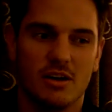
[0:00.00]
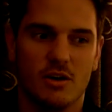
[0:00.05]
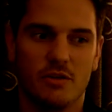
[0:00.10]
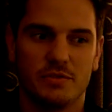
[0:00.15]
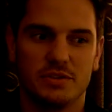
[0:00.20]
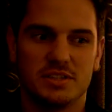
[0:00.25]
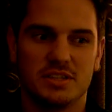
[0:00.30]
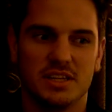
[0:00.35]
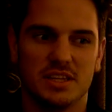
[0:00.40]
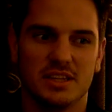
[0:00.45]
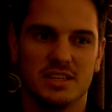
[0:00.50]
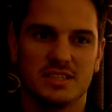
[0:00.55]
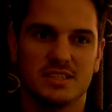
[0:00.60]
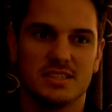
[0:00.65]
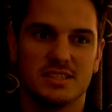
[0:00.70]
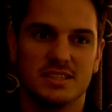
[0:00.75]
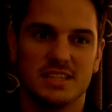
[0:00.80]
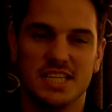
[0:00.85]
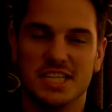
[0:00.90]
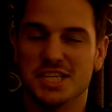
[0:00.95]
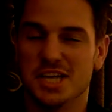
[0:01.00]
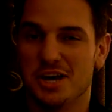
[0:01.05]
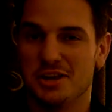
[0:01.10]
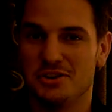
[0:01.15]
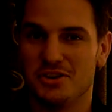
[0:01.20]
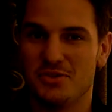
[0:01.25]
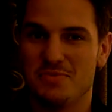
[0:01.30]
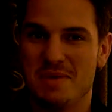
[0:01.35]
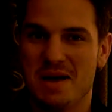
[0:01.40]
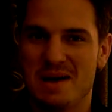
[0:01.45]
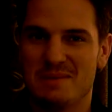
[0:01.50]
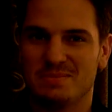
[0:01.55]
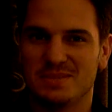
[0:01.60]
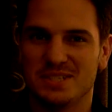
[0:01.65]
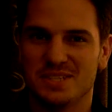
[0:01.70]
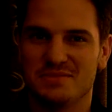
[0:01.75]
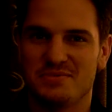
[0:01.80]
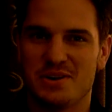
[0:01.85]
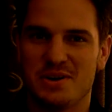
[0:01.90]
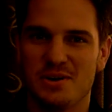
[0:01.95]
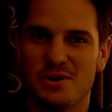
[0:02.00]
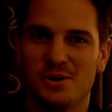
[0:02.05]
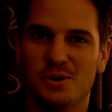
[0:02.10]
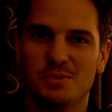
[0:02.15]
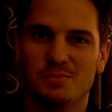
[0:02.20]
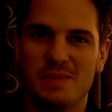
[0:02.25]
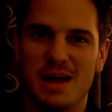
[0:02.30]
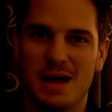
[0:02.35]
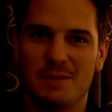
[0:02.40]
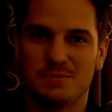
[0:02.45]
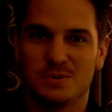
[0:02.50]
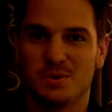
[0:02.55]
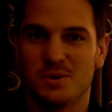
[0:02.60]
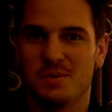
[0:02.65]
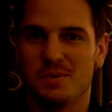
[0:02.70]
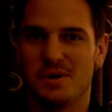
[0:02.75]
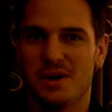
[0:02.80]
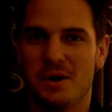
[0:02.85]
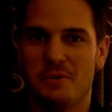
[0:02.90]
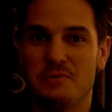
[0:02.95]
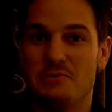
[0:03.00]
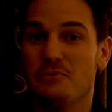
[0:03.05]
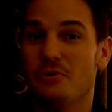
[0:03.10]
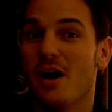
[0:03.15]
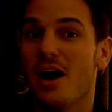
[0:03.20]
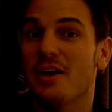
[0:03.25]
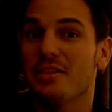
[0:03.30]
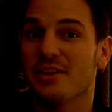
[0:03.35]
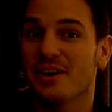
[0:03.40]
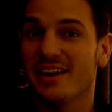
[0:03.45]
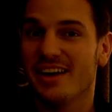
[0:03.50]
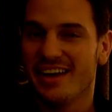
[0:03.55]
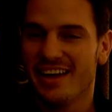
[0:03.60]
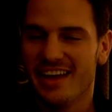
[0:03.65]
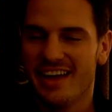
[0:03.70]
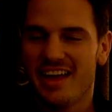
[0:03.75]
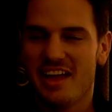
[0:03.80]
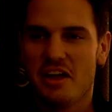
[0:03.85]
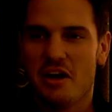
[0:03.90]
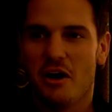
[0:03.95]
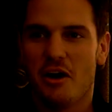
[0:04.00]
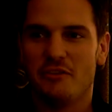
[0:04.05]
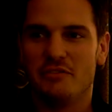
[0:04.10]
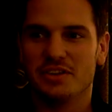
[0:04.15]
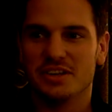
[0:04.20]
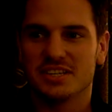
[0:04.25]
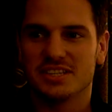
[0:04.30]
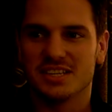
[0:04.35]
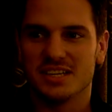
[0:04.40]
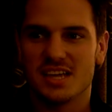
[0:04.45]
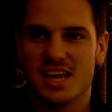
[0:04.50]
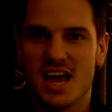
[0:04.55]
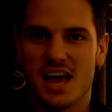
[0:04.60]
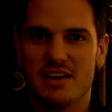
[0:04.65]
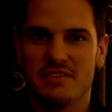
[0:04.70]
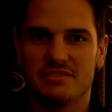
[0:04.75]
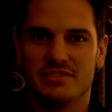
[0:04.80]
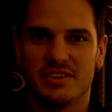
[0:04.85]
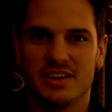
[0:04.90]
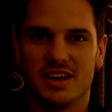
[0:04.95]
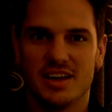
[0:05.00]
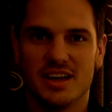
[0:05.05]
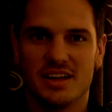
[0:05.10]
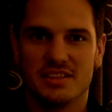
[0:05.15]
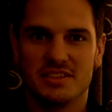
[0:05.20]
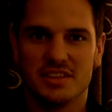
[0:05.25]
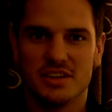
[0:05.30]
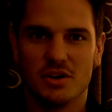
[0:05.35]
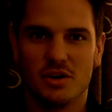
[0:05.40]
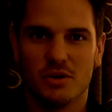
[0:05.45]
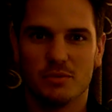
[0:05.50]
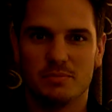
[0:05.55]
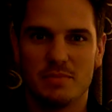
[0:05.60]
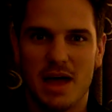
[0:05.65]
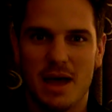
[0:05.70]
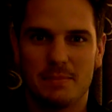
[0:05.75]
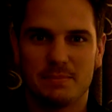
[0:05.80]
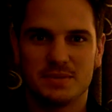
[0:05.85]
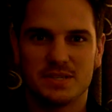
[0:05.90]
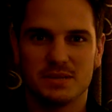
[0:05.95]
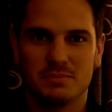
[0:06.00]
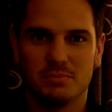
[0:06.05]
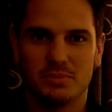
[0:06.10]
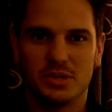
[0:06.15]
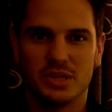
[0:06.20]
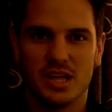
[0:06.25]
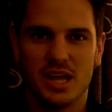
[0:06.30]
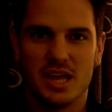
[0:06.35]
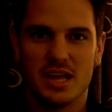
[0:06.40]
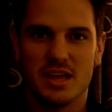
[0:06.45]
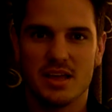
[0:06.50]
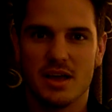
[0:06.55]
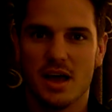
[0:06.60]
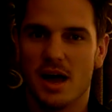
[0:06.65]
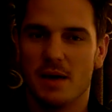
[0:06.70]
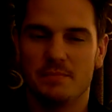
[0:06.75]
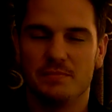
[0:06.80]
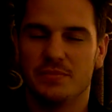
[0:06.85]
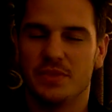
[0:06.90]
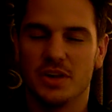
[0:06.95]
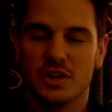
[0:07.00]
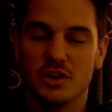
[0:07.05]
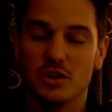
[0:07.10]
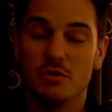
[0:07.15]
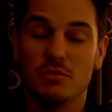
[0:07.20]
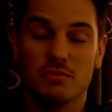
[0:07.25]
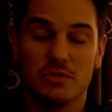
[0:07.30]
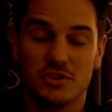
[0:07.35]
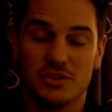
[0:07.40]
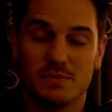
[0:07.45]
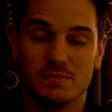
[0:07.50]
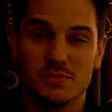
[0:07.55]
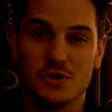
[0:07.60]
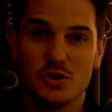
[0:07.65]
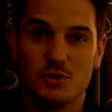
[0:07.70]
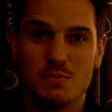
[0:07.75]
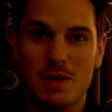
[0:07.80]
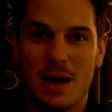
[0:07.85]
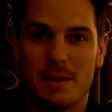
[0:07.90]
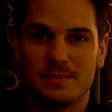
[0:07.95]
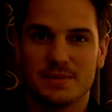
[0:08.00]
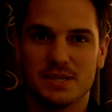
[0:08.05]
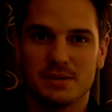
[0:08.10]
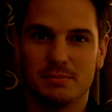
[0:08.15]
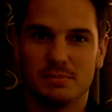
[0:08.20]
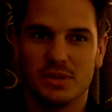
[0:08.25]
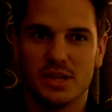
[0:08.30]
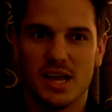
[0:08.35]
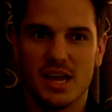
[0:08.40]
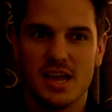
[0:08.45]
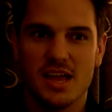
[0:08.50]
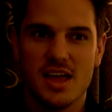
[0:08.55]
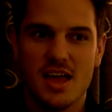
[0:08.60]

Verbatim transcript: Obviously, this, these aren't new maps; these are very old maps. So I would, I would rather obviously have uh, the old maps in play, um, the new some new maps in play.